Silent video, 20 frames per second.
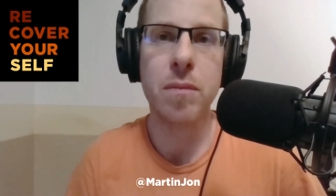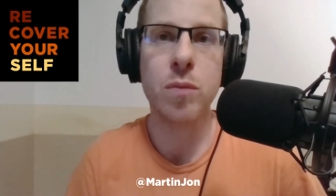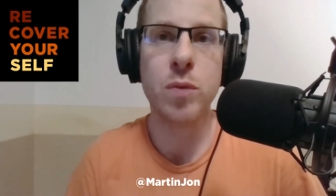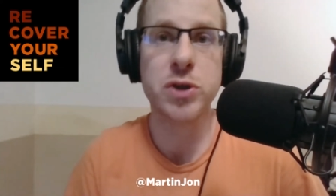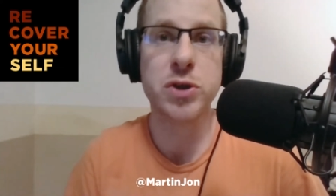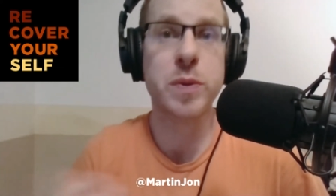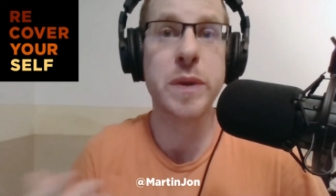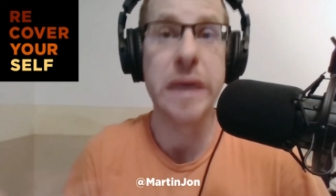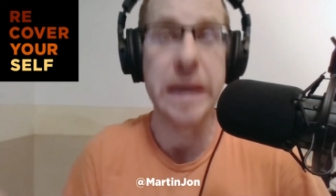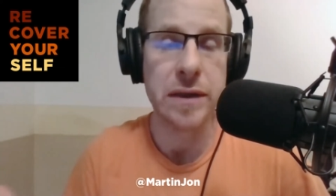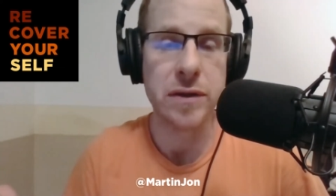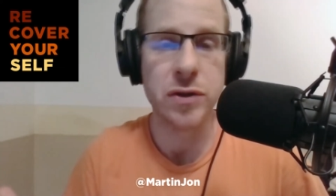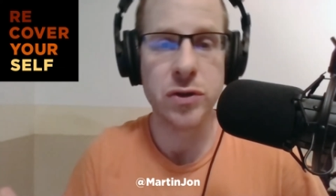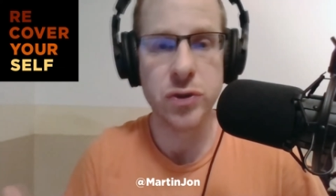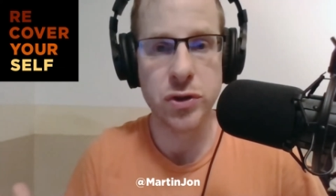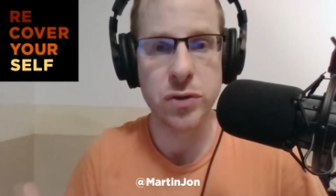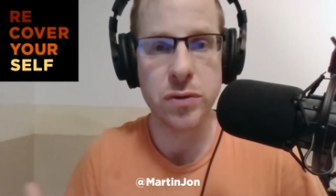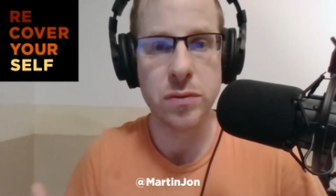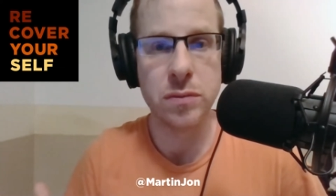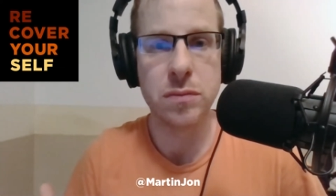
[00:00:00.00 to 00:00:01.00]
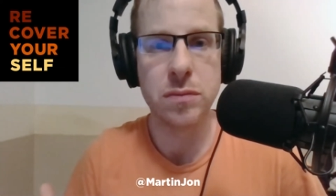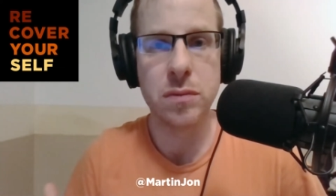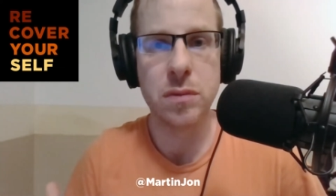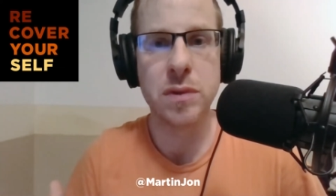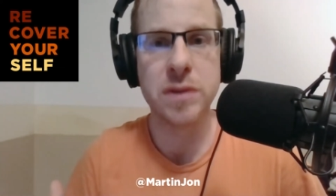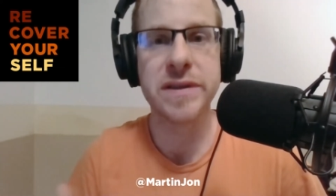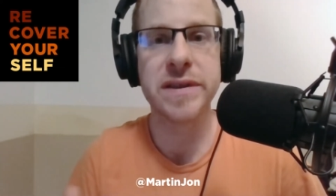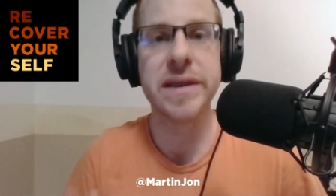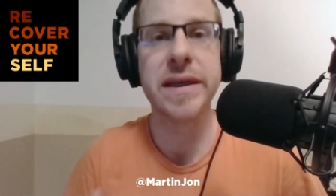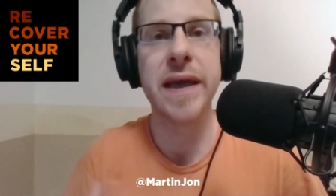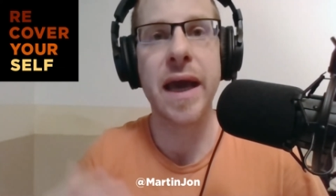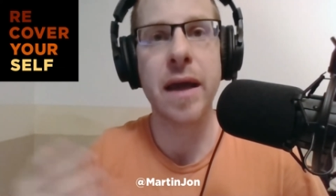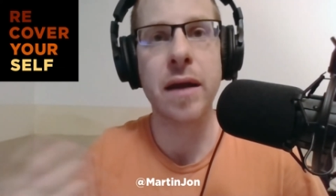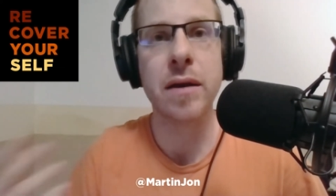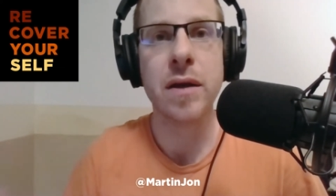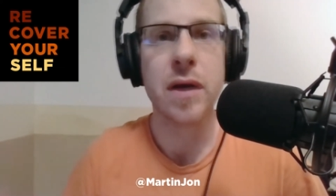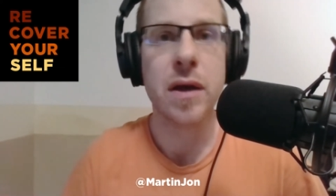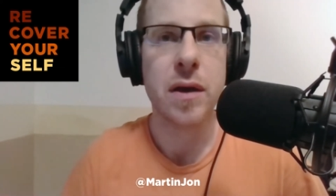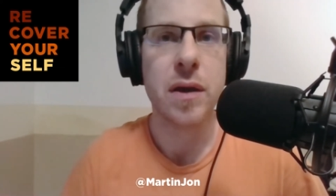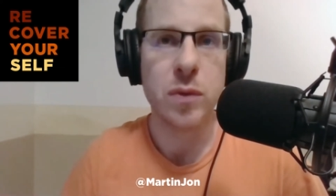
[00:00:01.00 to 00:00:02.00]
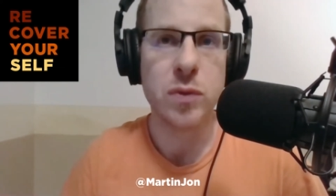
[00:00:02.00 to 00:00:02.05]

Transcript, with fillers: Which we didn't do. Once again,